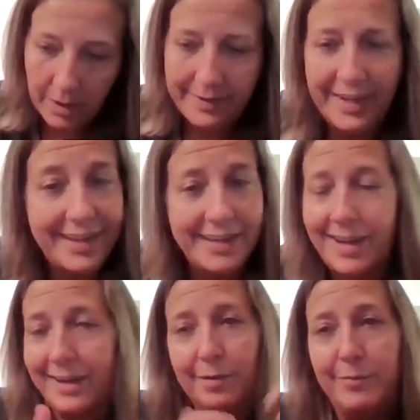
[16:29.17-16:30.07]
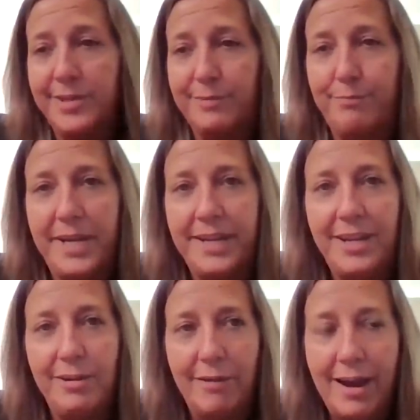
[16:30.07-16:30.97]
I think they kind of just
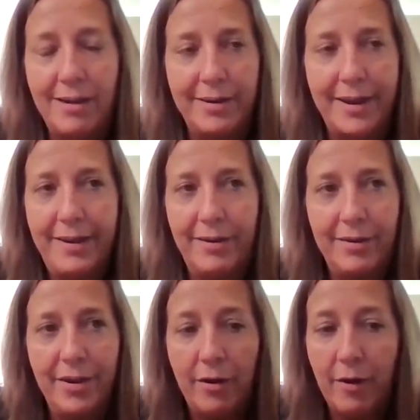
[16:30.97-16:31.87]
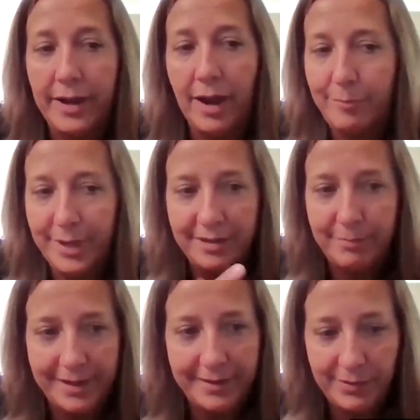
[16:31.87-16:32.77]
pick you out. I don't know. I got
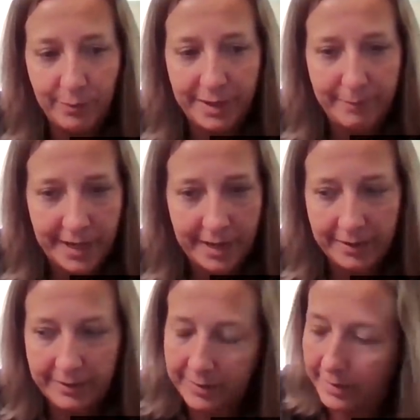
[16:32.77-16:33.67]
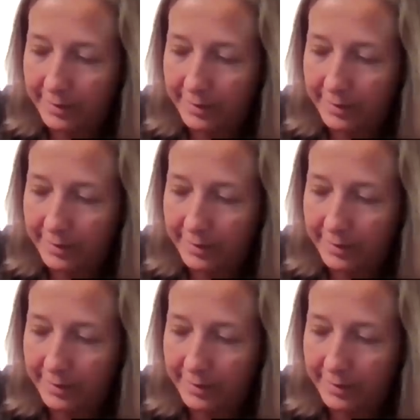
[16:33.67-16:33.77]
picked by this one man.